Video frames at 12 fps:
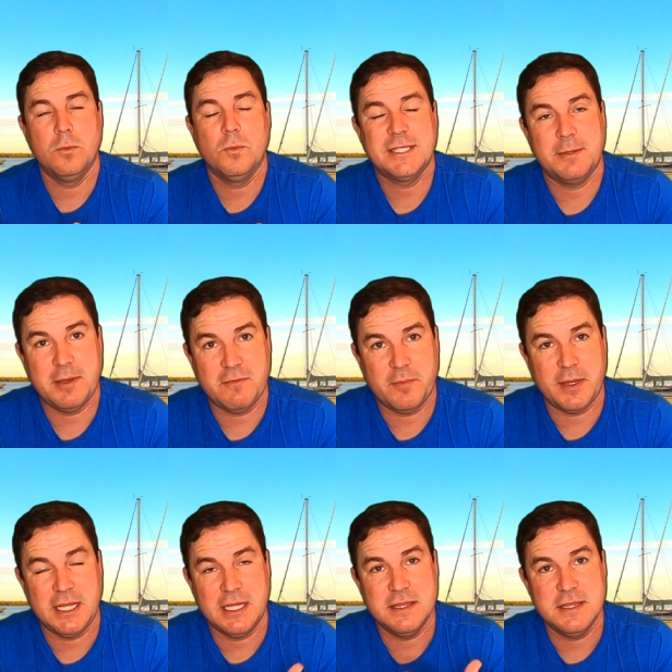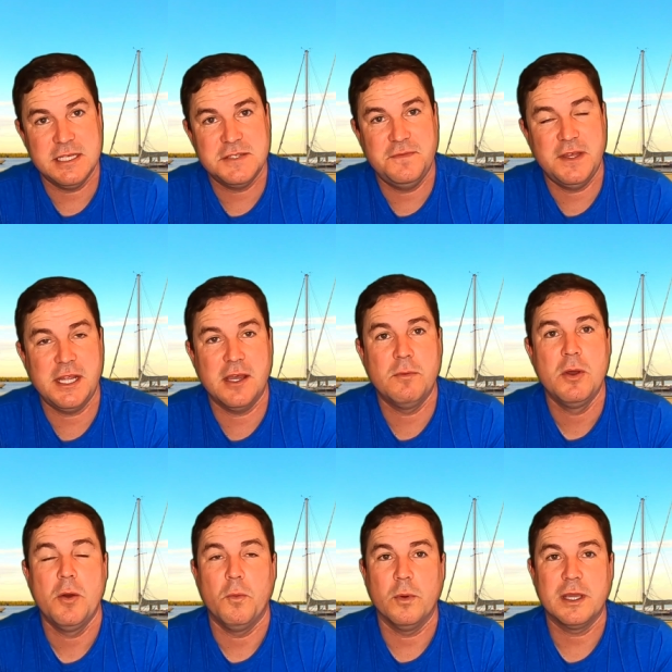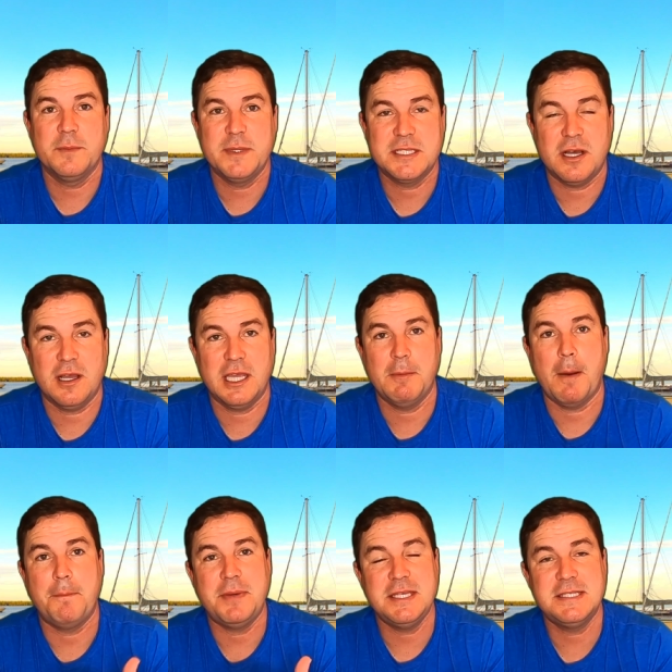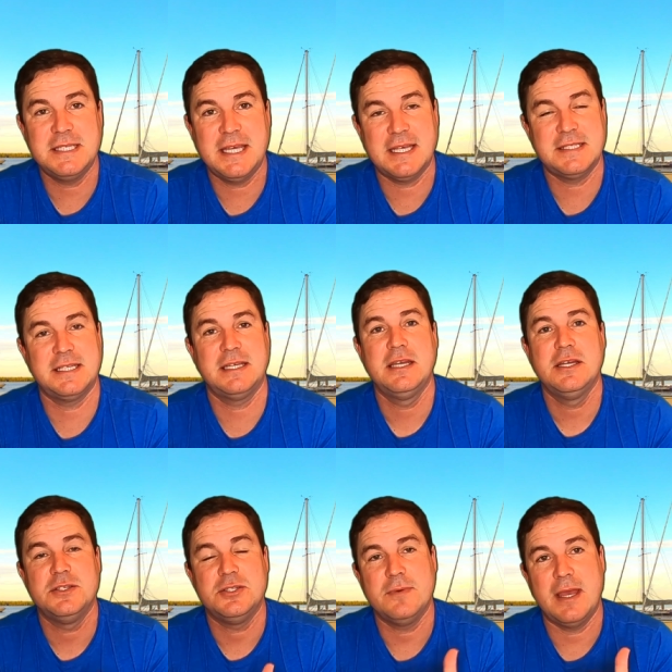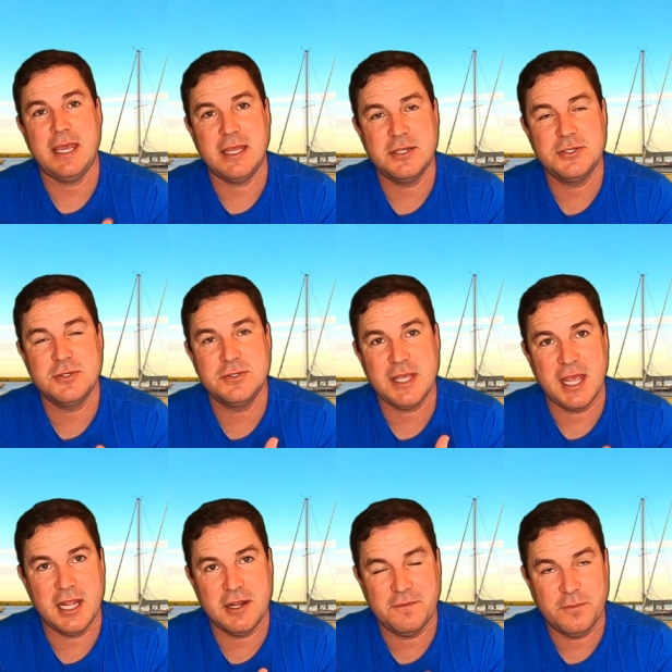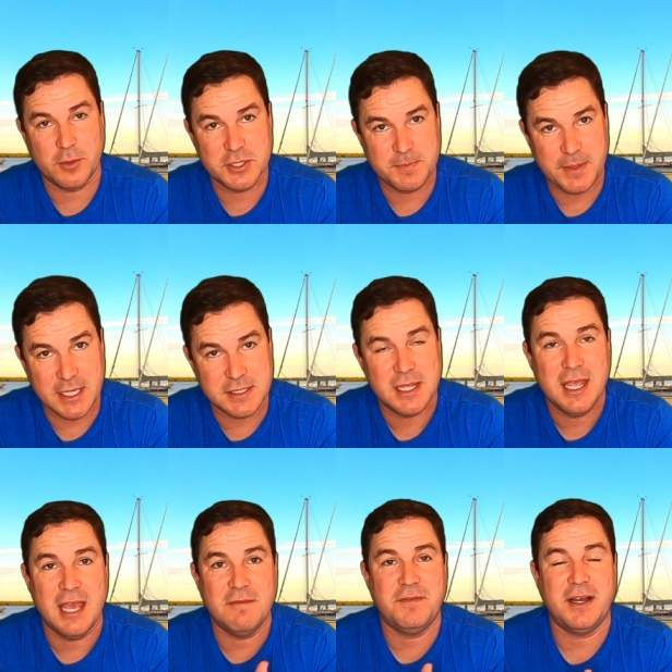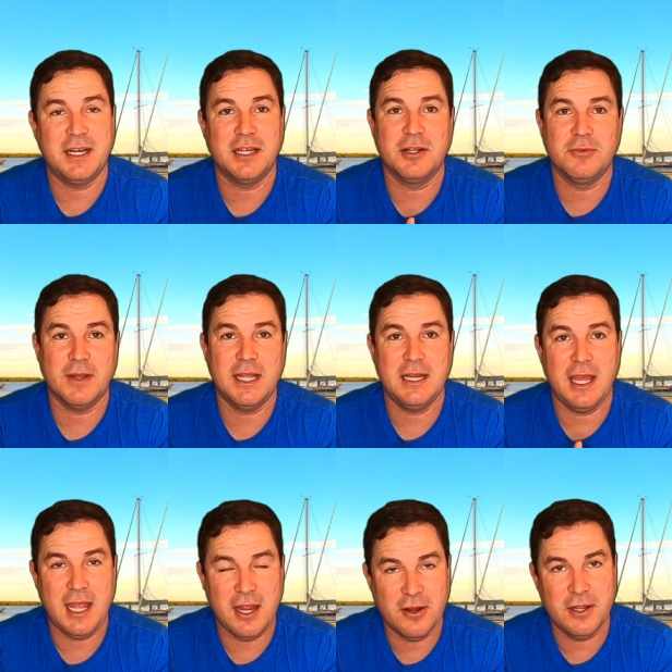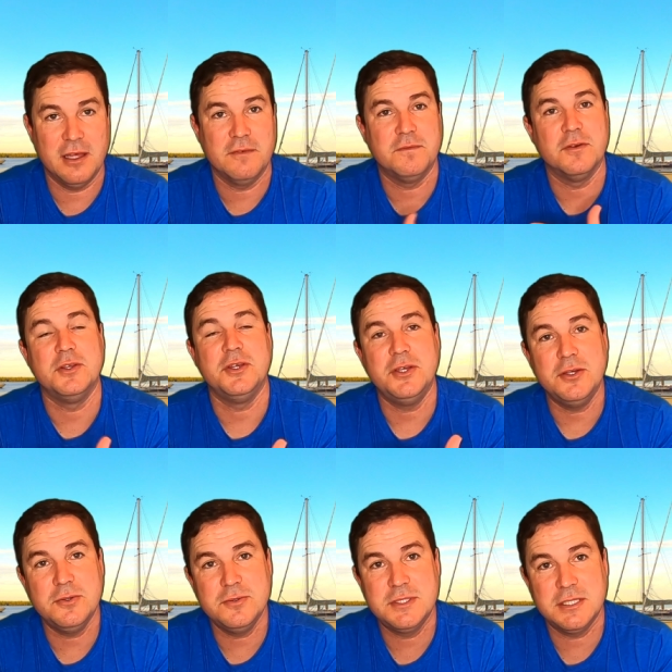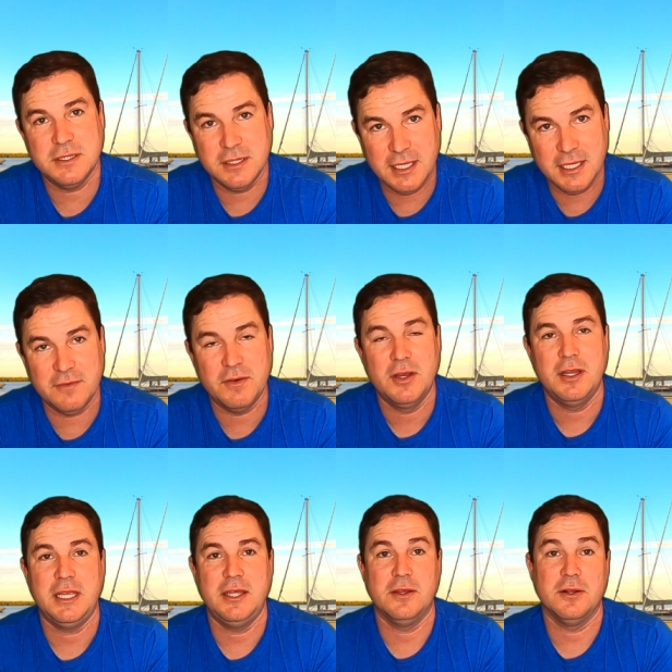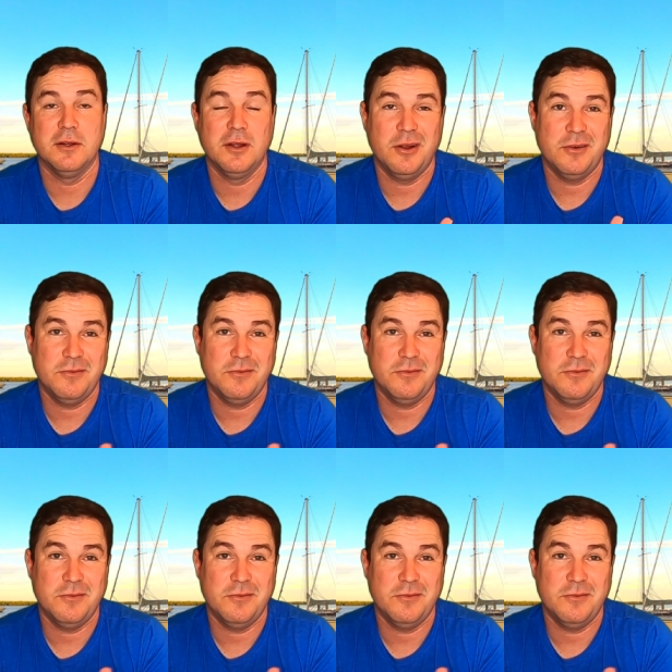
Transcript: What's up, everybody? In this video, we're going to be talking about PCSing to Andrews Air Force Base and finding a great area for you to live, either